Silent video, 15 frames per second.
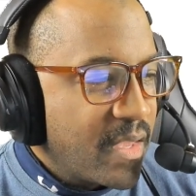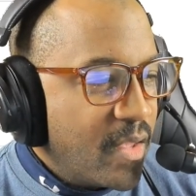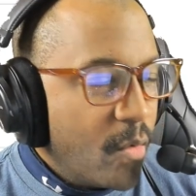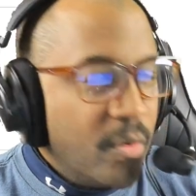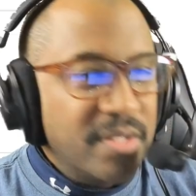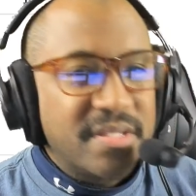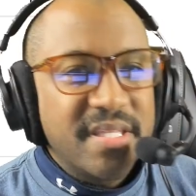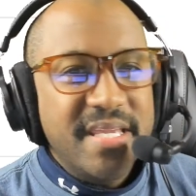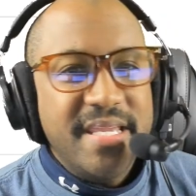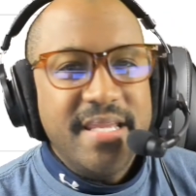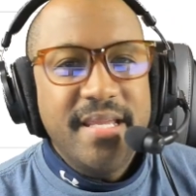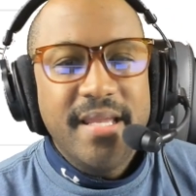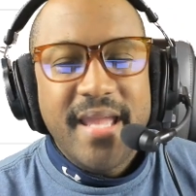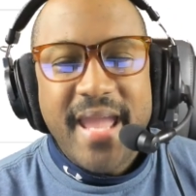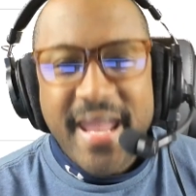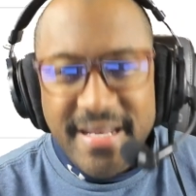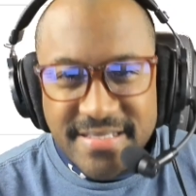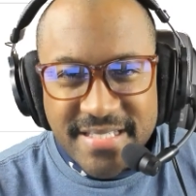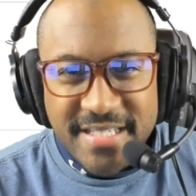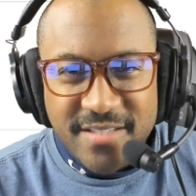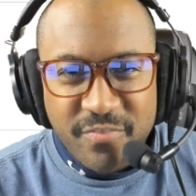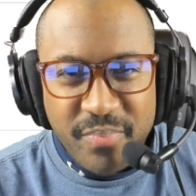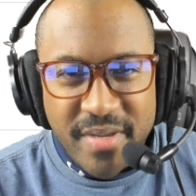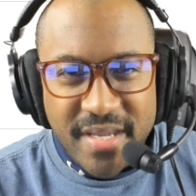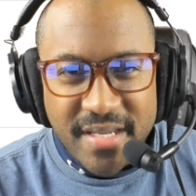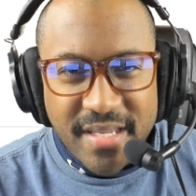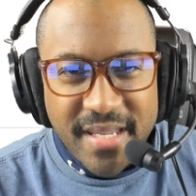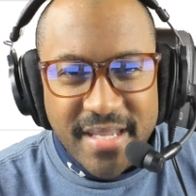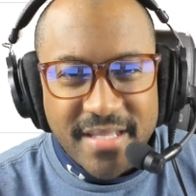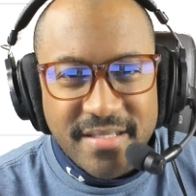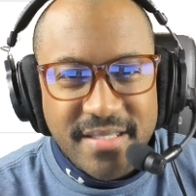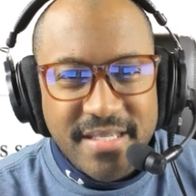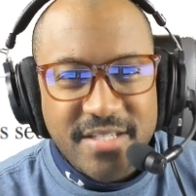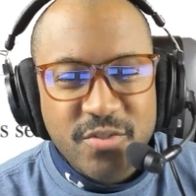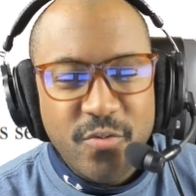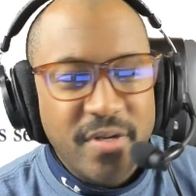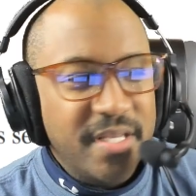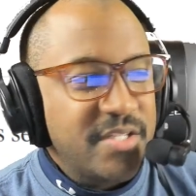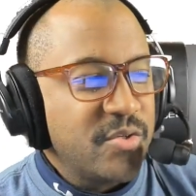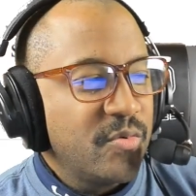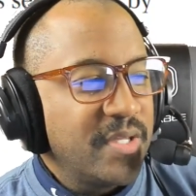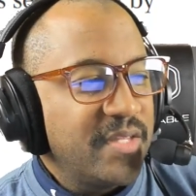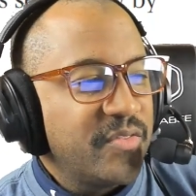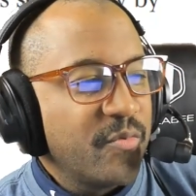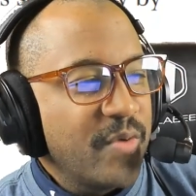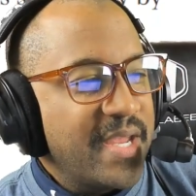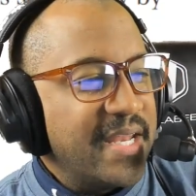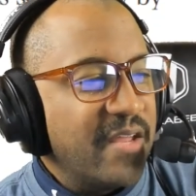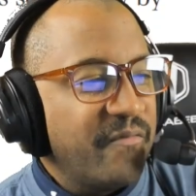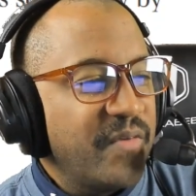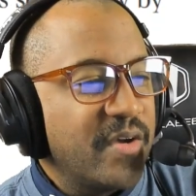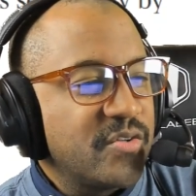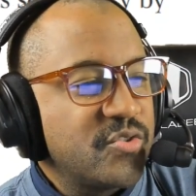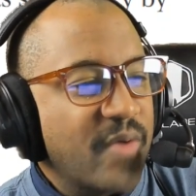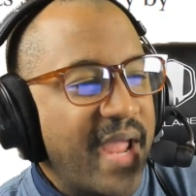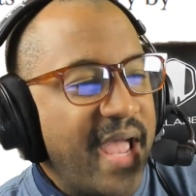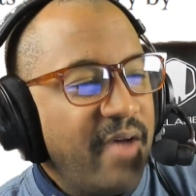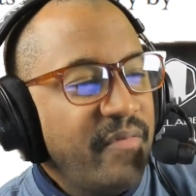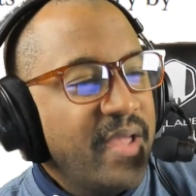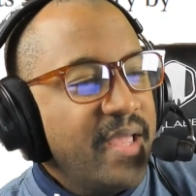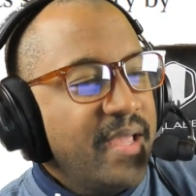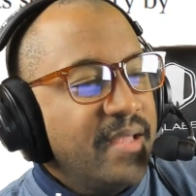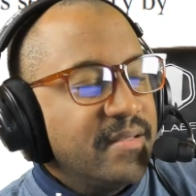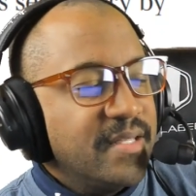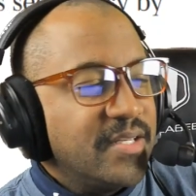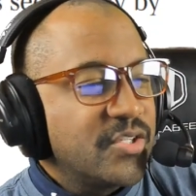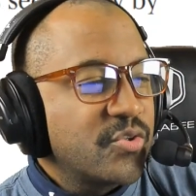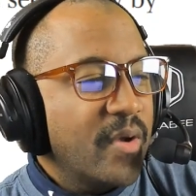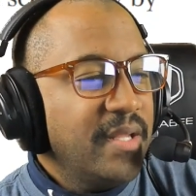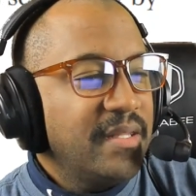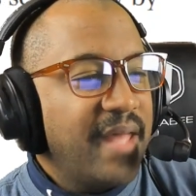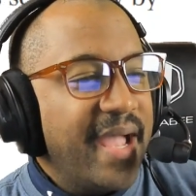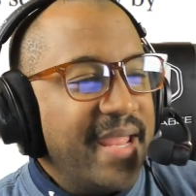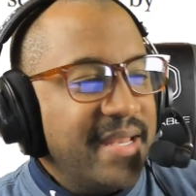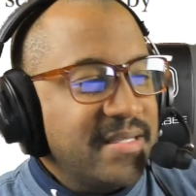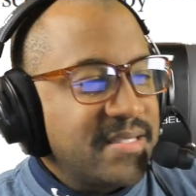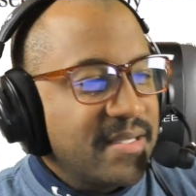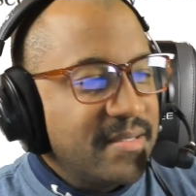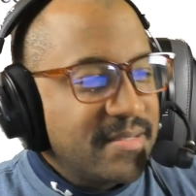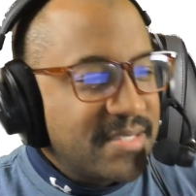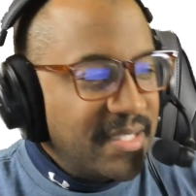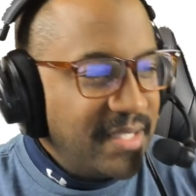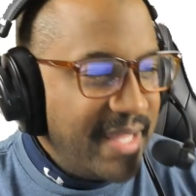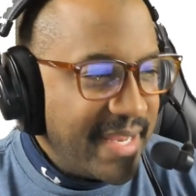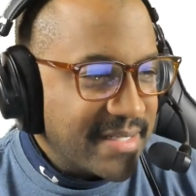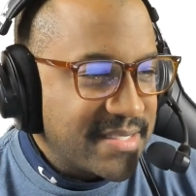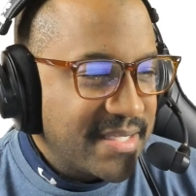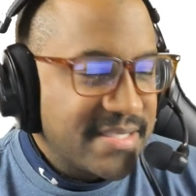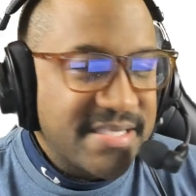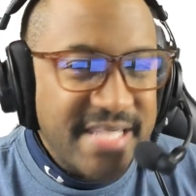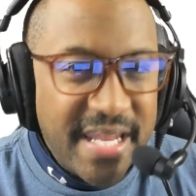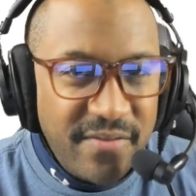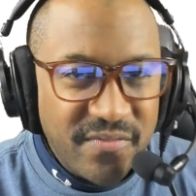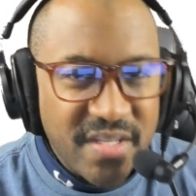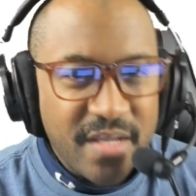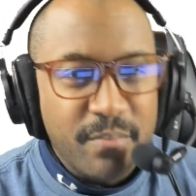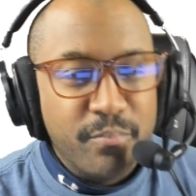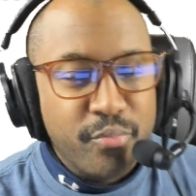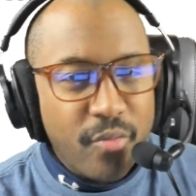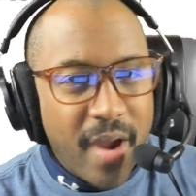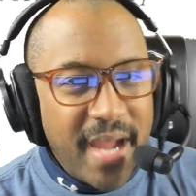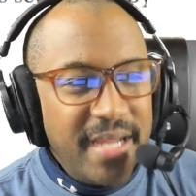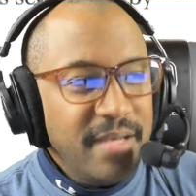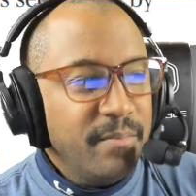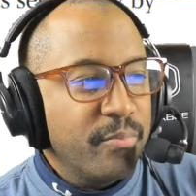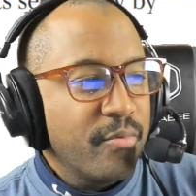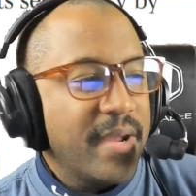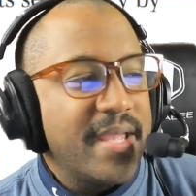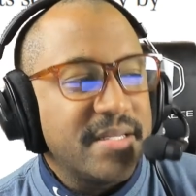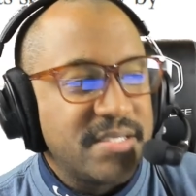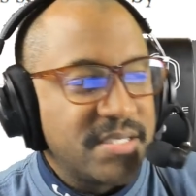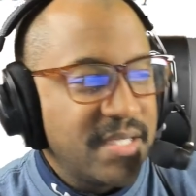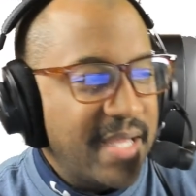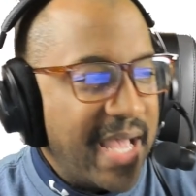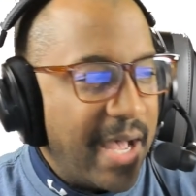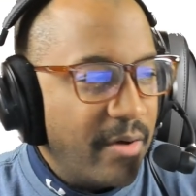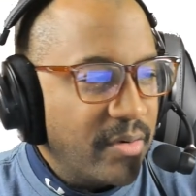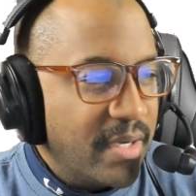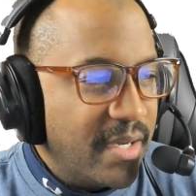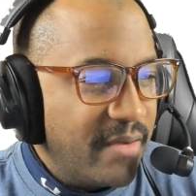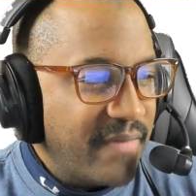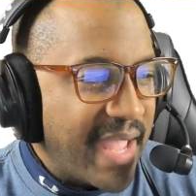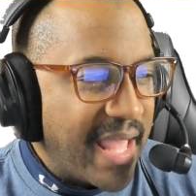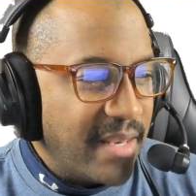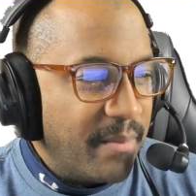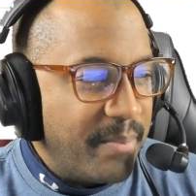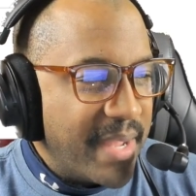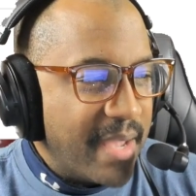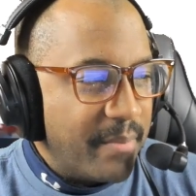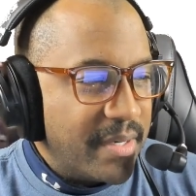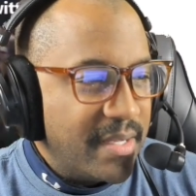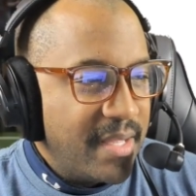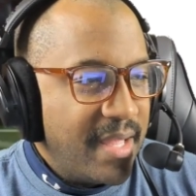With the 18th pick in the 2023 NFL Draft, the Detroit Lions select safety Brian Branch out of Alabama.